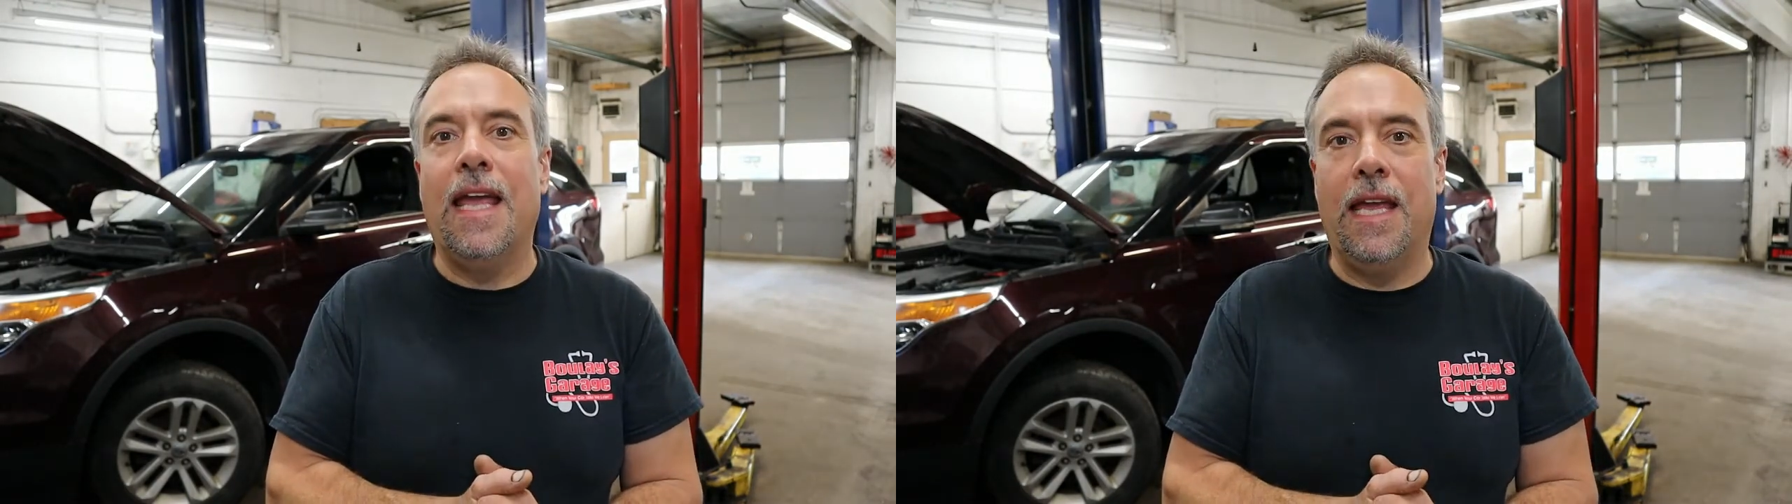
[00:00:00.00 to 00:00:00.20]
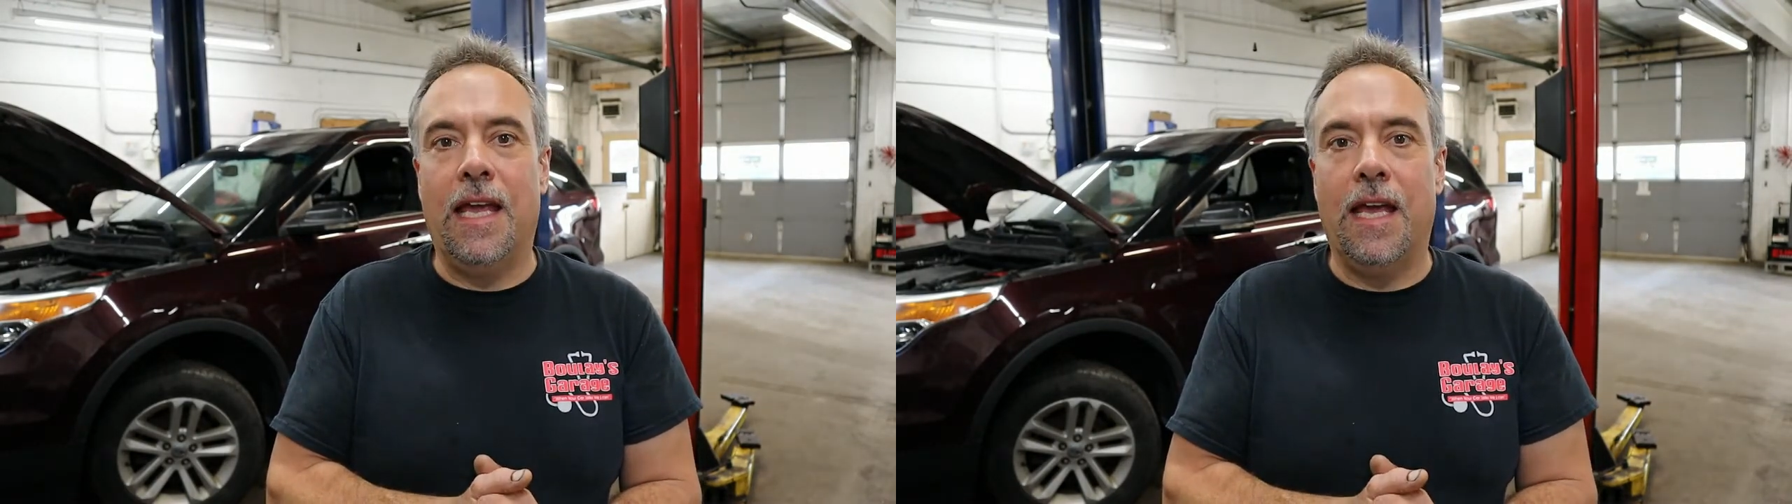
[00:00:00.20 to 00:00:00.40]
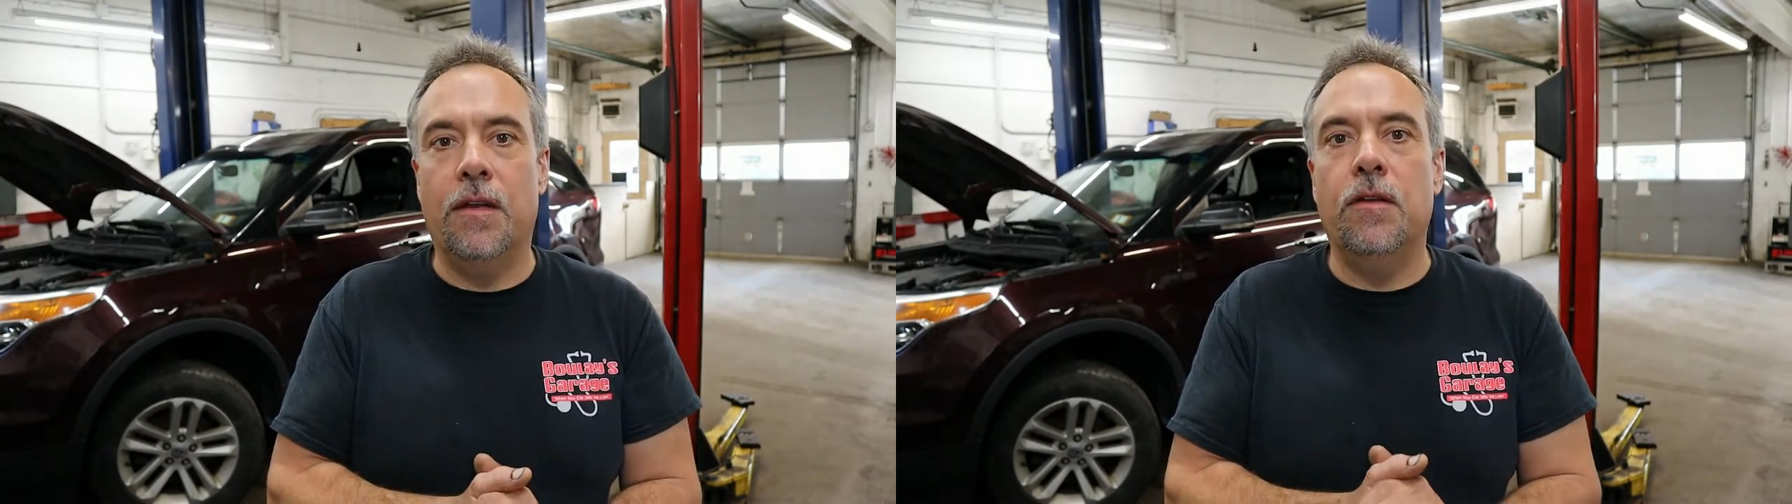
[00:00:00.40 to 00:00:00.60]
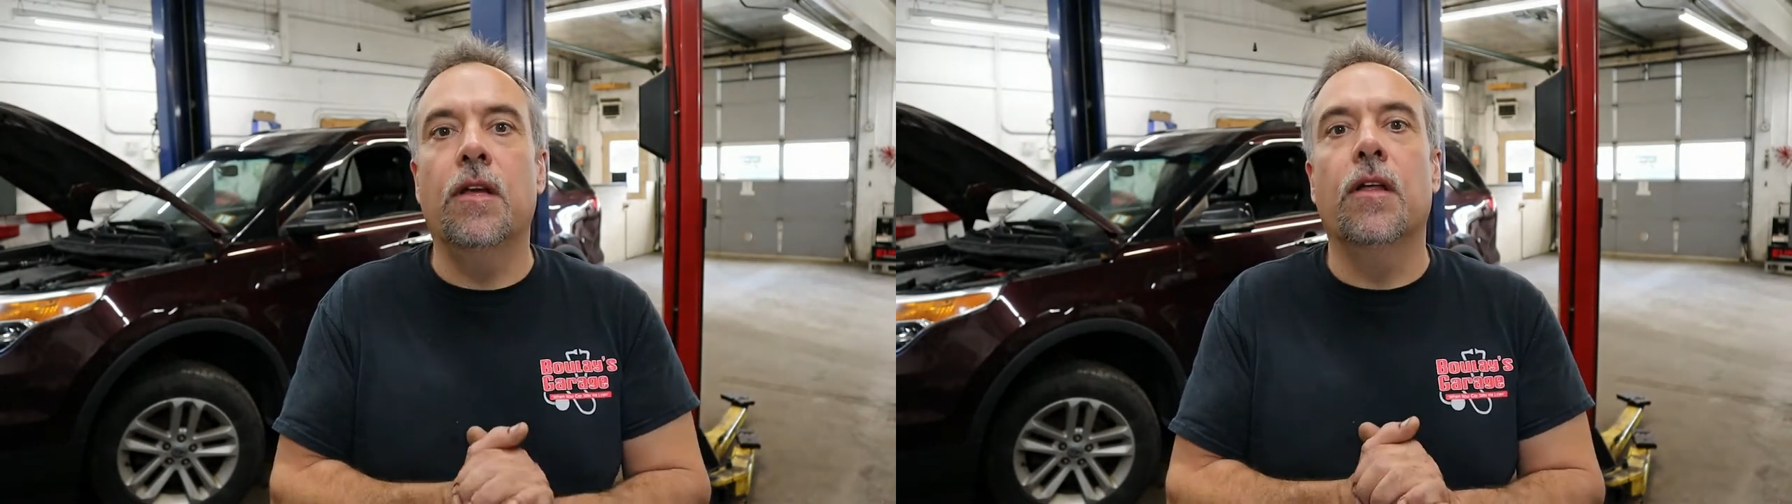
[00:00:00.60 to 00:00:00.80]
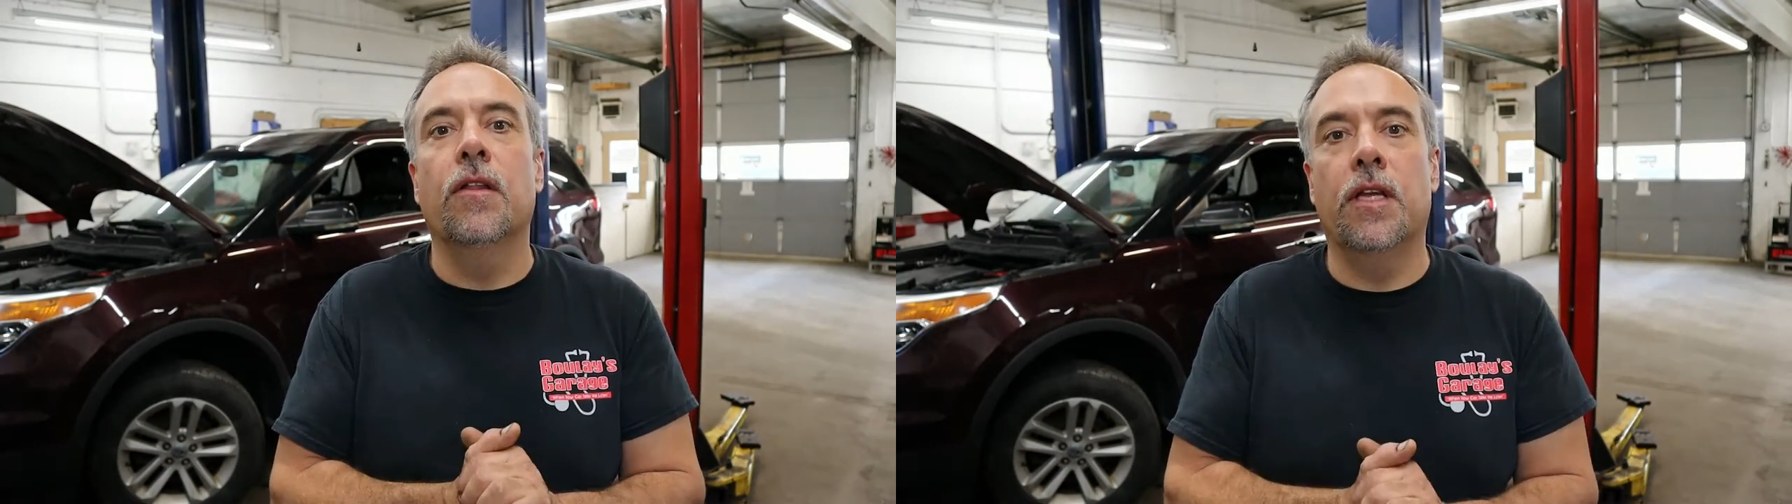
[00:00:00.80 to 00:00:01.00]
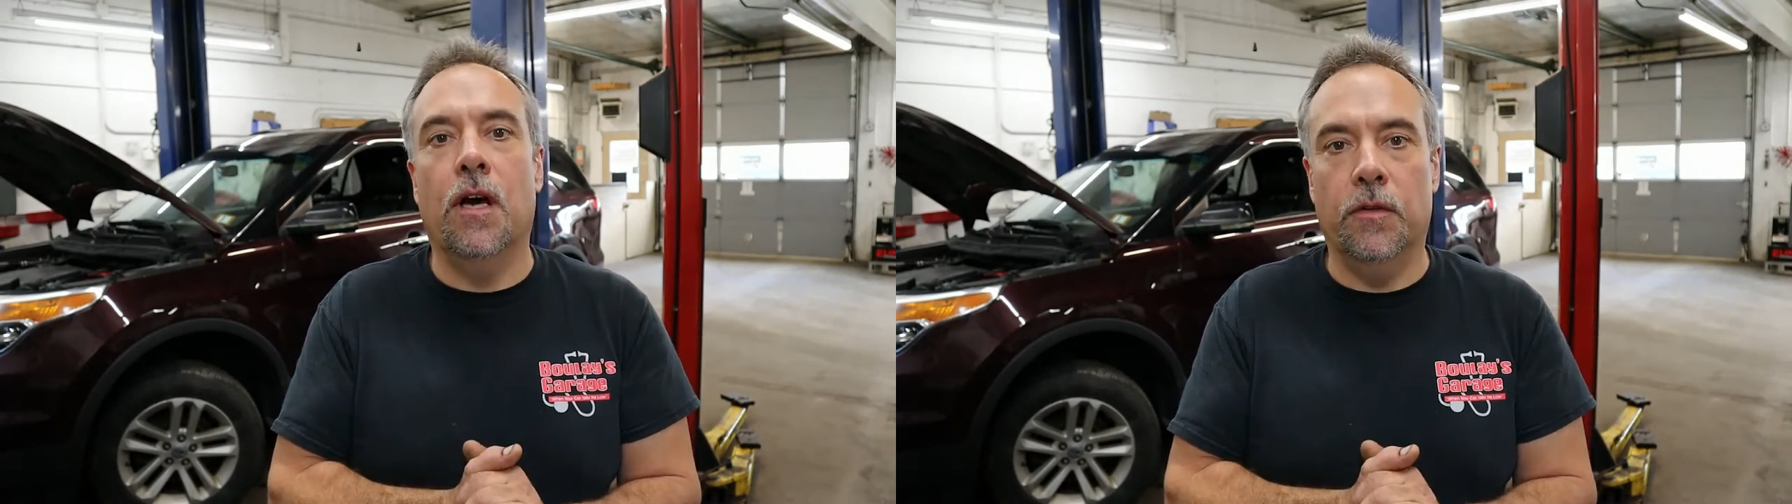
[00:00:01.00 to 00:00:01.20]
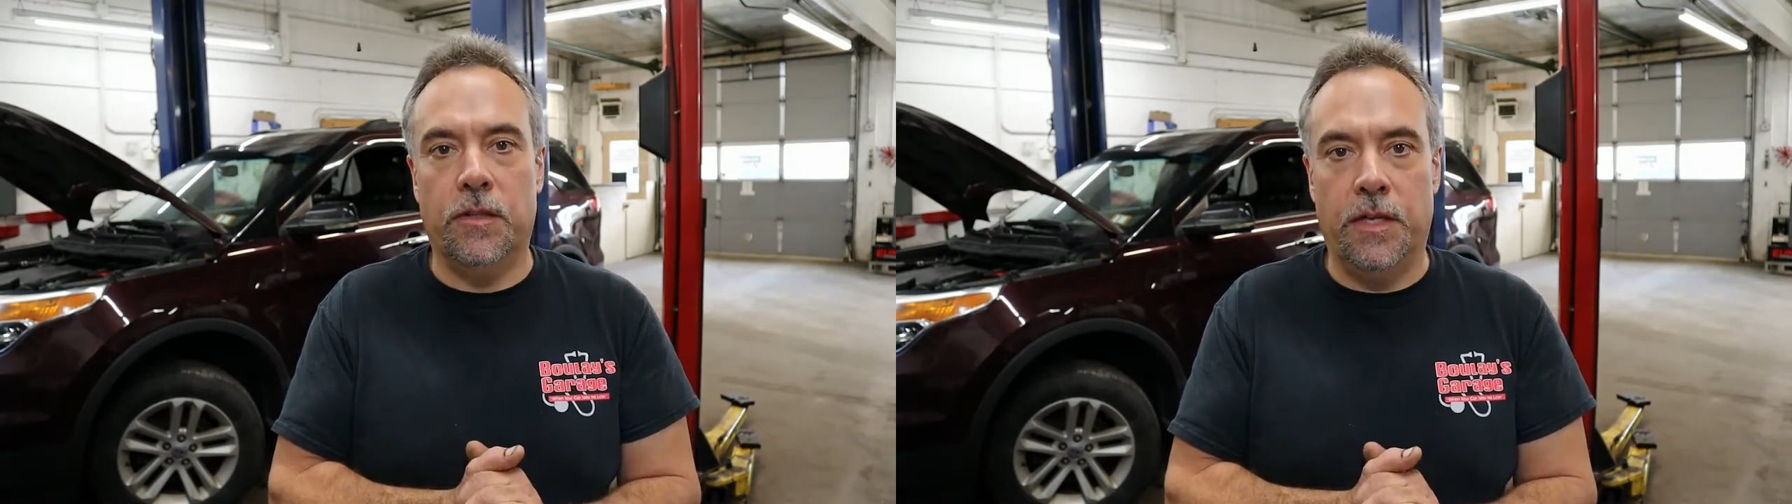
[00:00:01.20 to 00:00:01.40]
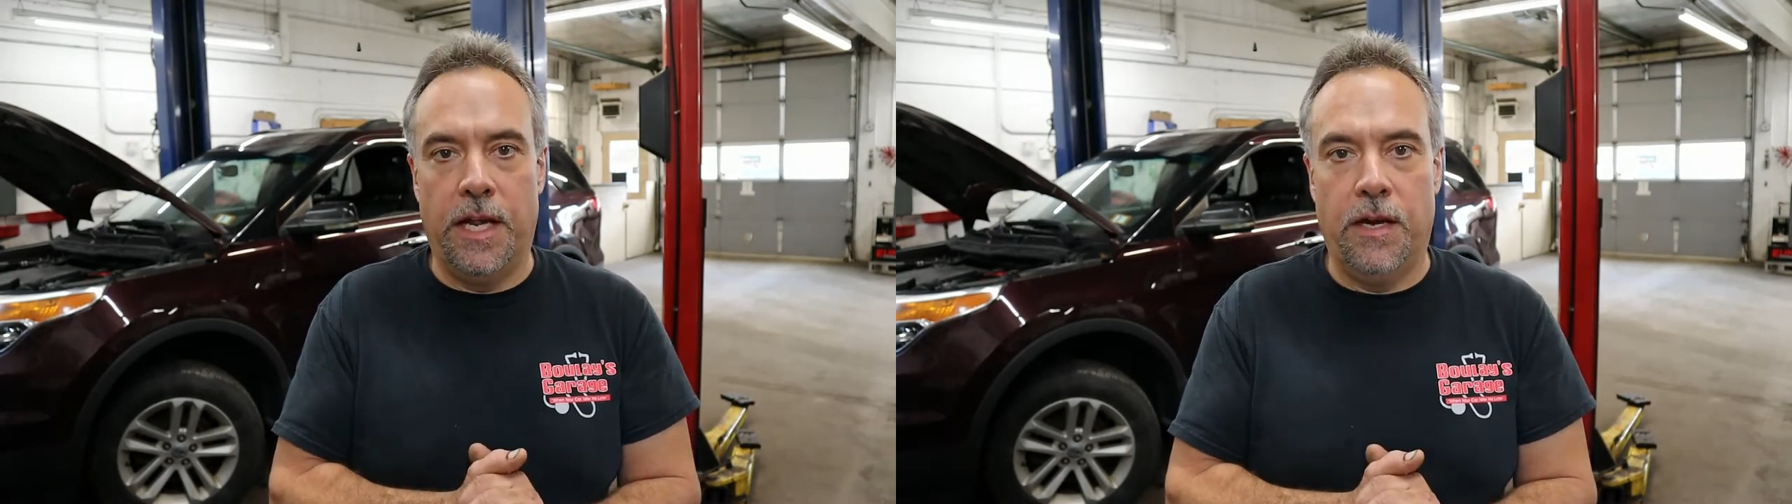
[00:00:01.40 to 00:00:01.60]
and the
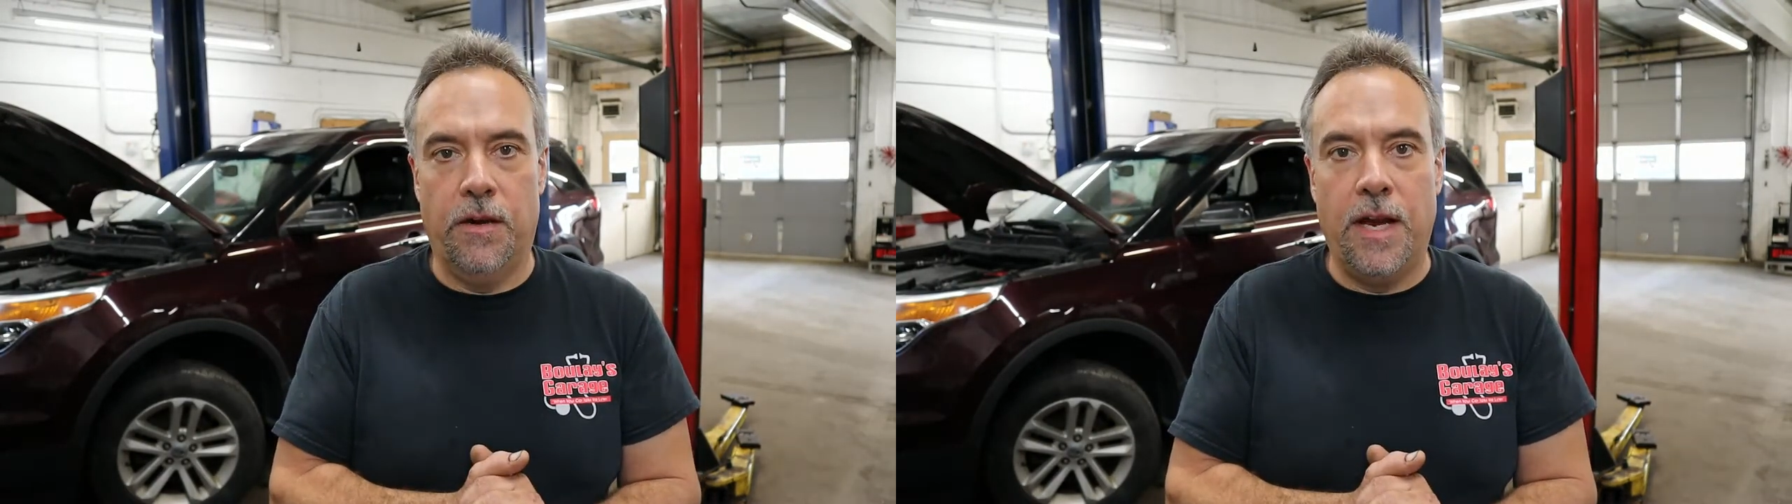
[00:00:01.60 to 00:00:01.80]
alternator